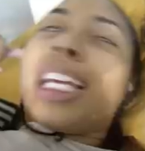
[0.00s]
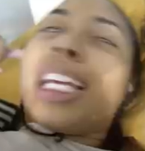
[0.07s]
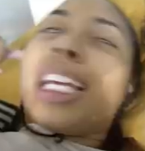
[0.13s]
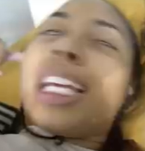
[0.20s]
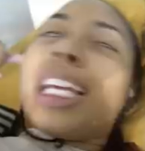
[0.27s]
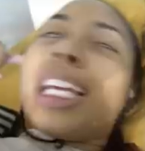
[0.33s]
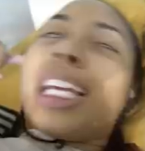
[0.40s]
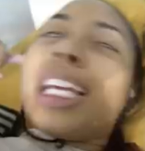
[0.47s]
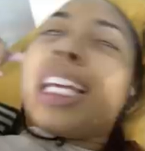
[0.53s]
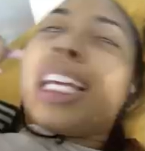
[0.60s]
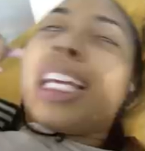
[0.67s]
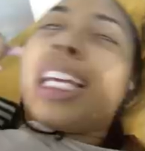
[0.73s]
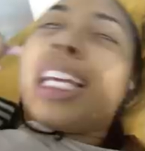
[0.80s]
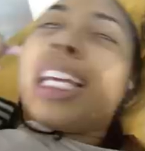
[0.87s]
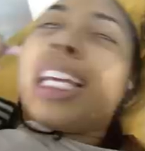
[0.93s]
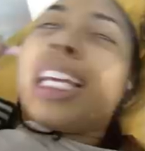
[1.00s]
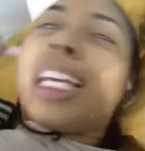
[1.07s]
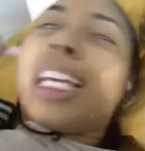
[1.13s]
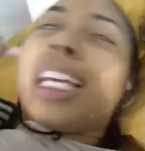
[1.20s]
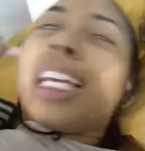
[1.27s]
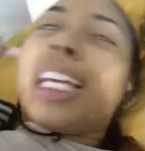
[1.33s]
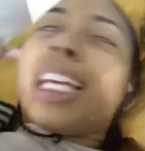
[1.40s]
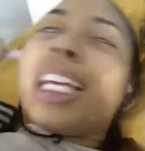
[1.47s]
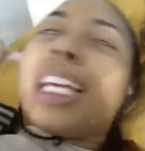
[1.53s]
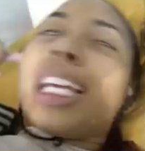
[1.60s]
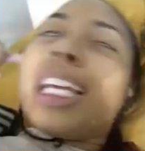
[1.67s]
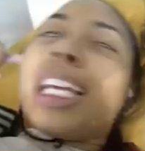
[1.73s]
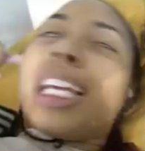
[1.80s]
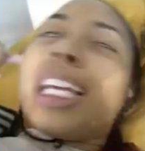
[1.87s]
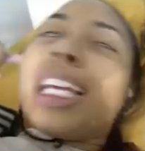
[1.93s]

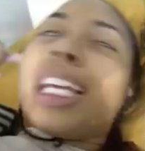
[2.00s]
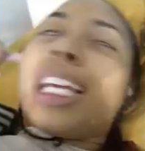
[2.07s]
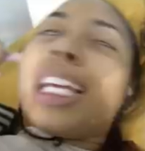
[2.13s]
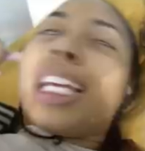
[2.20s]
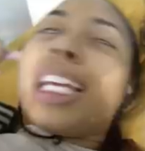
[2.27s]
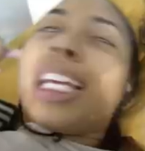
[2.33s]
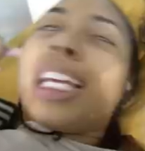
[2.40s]
[no speech]